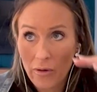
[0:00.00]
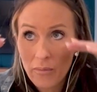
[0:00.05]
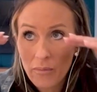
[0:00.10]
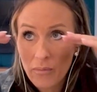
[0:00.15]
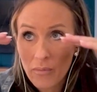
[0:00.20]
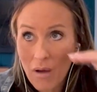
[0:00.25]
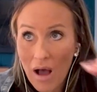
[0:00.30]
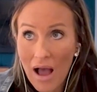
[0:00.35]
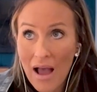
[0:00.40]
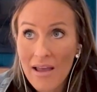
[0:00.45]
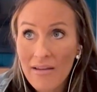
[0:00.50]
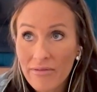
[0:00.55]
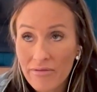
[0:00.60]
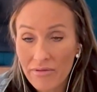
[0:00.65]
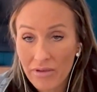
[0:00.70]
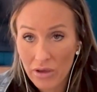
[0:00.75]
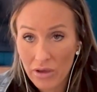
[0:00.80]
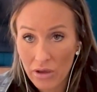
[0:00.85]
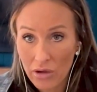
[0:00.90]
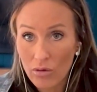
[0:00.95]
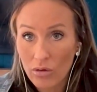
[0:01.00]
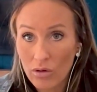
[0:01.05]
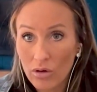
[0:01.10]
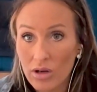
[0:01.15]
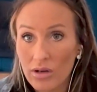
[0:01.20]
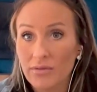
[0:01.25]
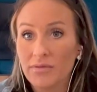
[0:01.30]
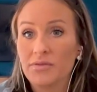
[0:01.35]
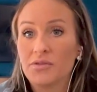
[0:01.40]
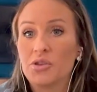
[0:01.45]
my view
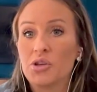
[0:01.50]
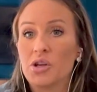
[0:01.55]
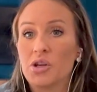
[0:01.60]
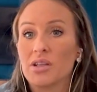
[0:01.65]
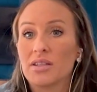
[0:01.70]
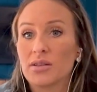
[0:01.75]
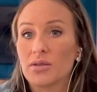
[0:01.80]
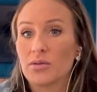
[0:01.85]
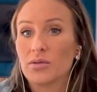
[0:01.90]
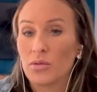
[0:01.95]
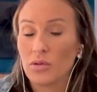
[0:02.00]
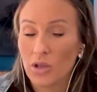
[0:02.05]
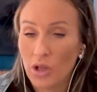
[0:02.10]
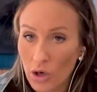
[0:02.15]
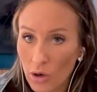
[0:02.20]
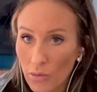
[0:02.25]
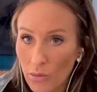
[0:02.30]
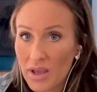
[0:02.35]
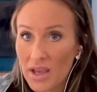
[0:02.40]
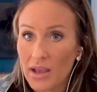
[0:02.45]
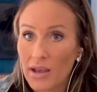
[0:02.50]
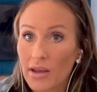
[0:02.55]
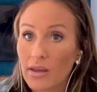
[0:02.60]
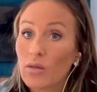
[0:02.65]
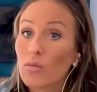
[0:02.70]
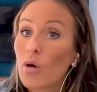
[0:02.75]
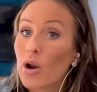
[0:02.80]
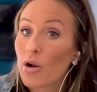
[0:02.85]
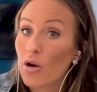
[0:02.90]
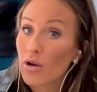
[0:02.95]
of just, being in
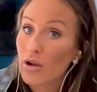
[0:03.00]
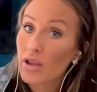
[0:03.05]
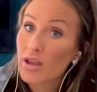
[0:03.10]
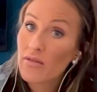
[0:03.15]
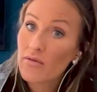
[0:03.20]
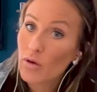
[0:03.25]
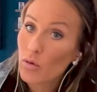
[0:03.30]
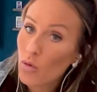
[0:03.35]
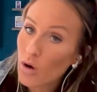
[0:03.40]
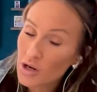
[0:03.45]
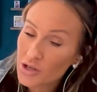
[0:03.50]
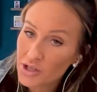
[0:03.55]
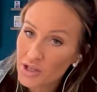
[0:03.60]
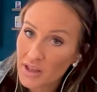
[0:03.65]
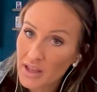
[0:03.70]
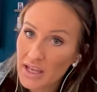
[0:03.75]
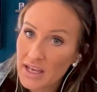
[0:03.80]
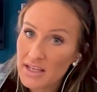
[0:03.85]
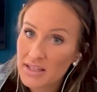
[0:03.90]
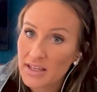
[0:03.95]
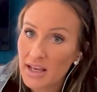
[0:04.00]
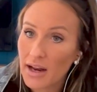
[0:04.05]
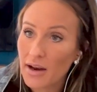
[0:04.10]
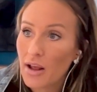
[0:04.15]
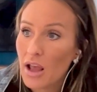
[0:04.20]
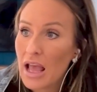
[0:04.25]
the water or even watching the heats ahead,